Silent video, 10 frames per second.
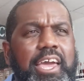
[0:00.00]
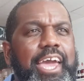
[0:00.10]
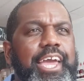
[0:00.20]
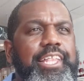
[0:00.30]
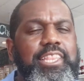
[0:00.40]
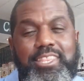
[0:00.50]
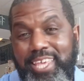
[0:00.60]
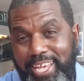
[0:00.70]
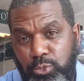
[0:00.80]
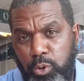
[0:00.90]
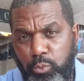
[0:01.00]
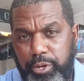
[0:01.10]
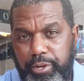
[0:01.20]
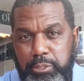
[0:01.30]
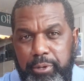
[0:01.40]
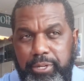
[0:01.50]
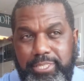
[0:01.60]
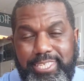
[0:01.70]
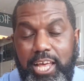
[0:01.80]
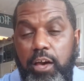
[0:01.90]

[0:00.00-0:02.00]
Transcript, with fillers: And that's what we're experiencing.